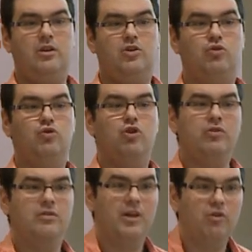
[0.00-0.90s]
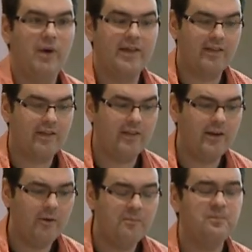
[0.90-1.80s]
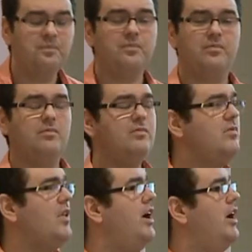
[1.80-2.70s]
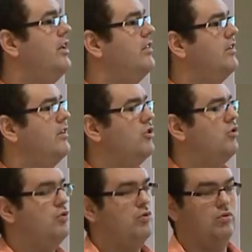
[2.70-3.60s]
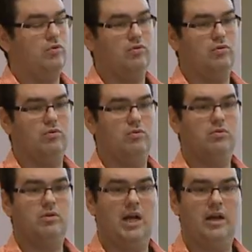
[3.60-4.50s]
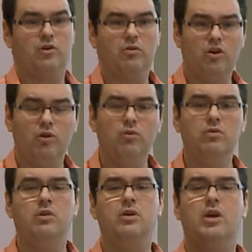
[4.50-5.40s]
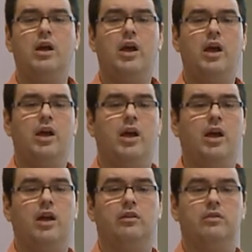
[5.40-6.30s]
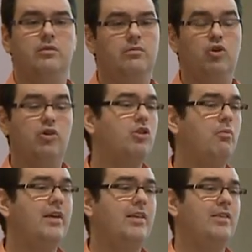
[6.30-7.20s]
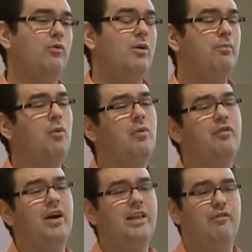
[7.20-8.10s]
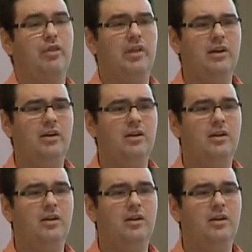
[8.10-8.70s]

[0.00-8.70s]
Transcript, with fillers: you do your randomized testing, and you run your code, and your randomized testing will probably find everything.